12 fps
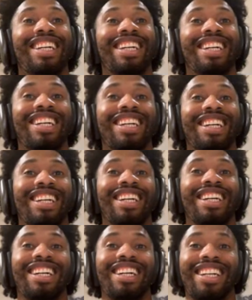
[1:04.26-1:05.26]

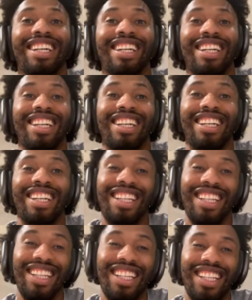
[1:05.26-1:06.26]

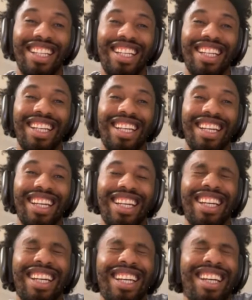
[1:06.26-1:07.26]

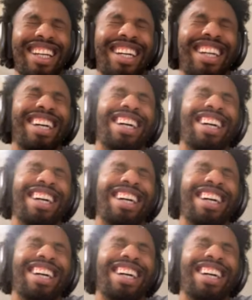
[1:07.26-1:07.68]
The person shown says nothing.